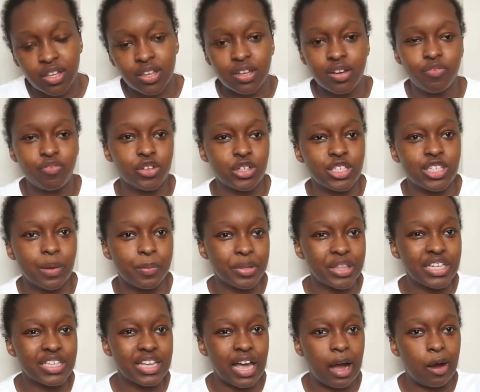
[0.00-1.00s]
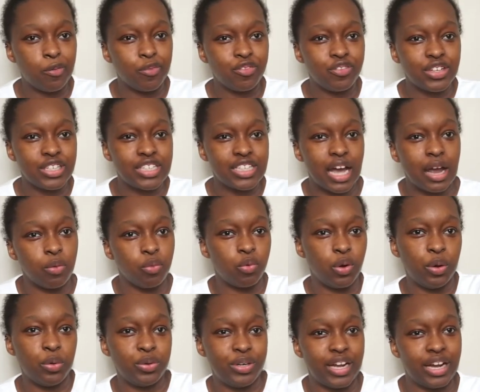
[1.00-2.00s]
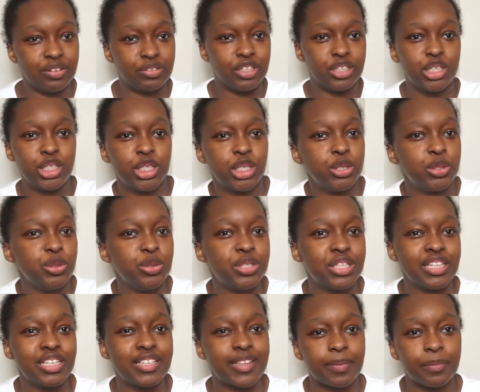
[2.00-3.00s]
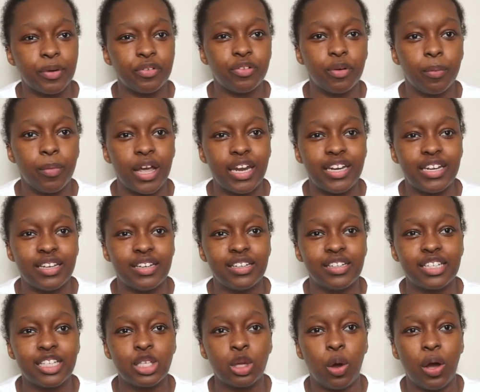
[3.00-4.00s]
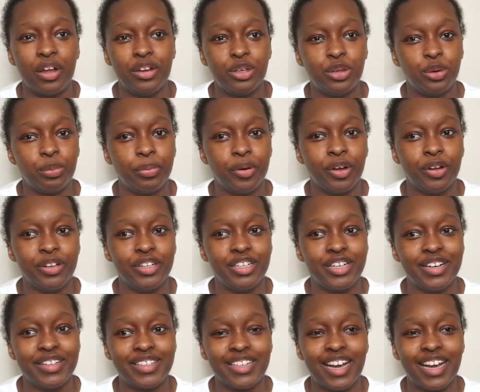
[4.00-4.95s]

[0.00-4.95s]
for some of these outfits, I wrote down the shoes and some of them I didn't, so I do apologize.